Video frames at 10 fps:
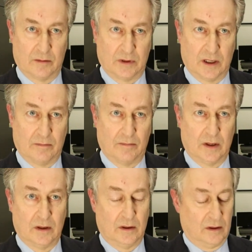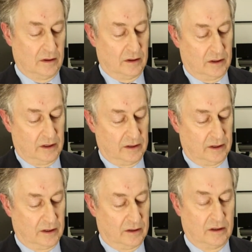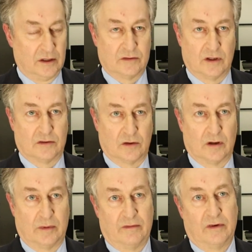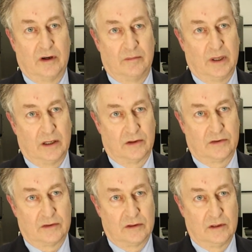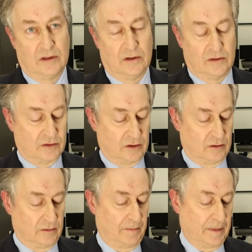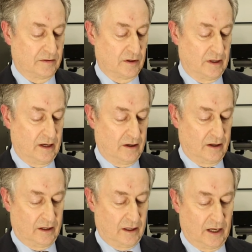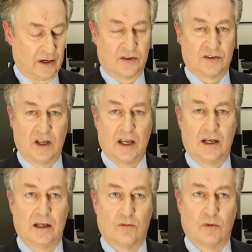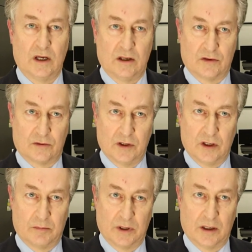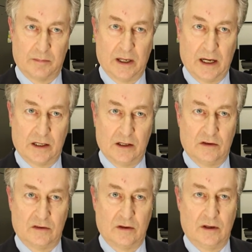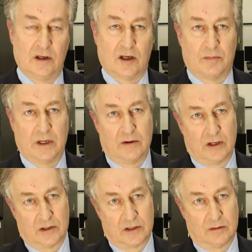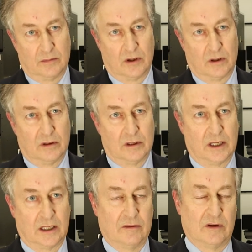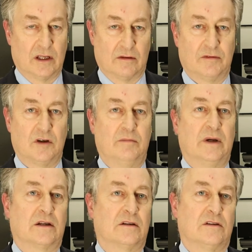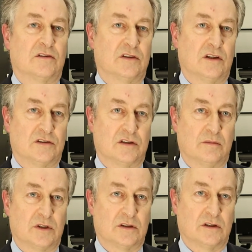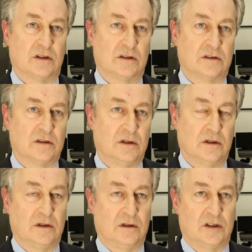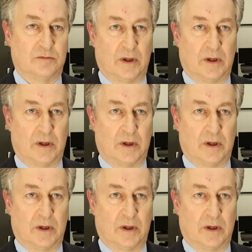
RPM, and it's got to be very balanced. So understanding where your 3D printed part is, comparing it to the model and giving that feedback to the CNC machinist is